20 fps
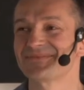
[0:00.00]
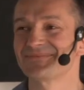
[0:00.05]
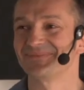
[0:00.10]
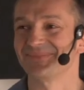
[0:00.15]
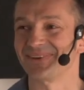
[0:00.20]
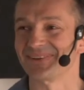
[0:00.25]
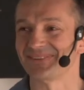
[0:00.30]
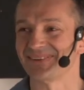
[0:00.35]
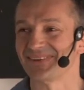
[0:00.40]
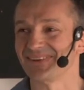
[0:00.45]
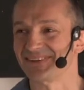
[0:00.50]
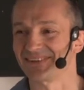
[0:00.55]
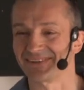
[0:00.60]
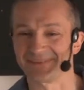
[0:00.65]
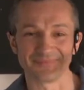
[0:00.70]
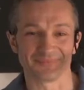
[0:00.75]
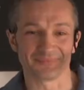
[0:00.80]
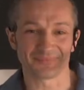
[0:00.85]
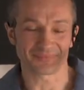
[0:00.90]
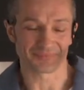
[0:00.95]
But
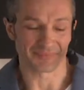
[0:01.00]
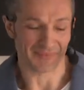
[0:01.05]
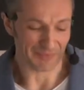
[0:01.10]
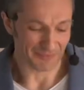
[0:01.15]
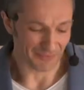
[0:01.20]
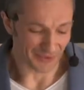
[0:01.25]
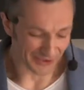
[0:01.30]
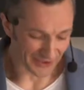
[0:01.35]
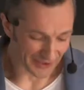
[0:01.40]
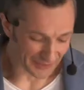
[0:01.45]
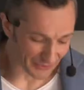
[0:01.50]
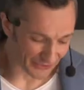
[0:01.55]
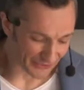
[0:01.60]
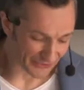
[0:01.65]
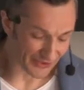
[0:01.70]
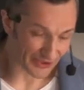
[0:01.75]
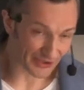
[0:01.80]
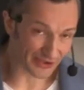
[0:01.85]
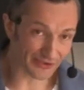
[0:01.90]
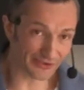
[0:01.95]
my name is
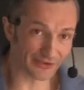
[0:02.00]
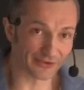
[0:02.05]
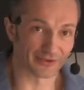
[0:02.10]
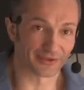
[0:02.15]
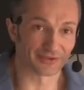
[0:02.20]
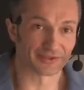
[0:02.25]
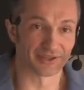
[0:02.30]
Girts.